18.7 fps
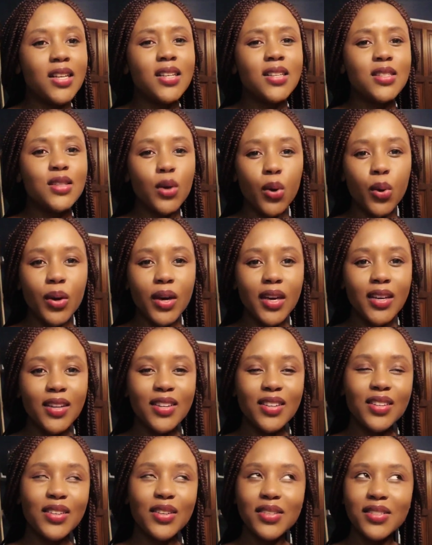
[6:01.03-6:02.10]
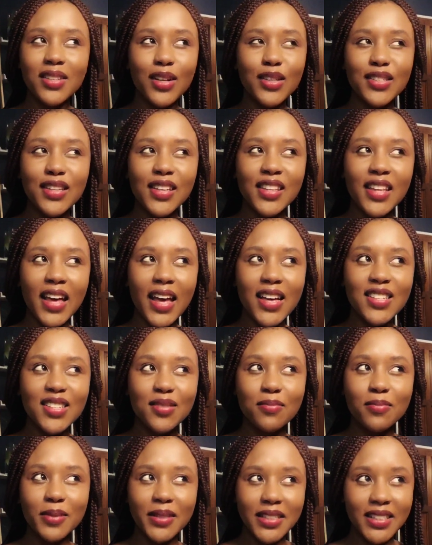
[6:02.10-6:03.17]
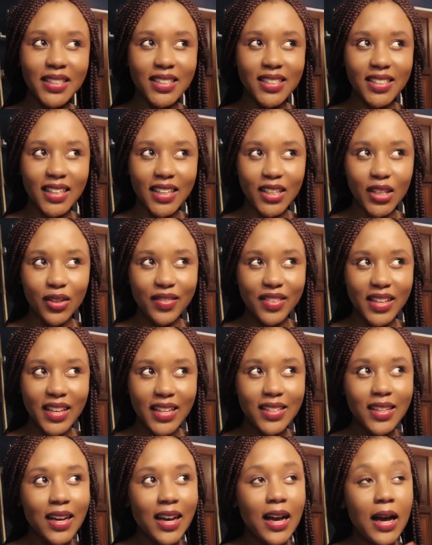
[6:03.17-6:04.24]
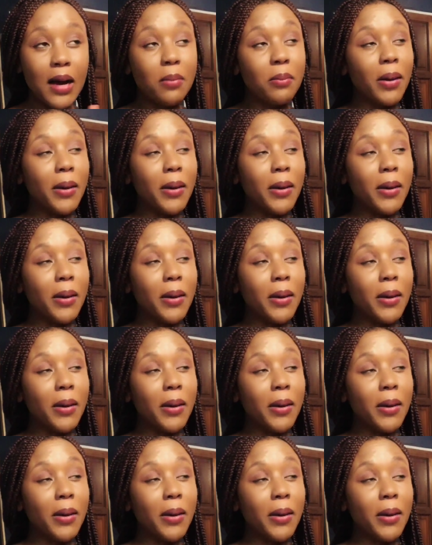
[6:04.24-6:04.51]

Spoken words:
So in consulting, there hasn't been any of that, but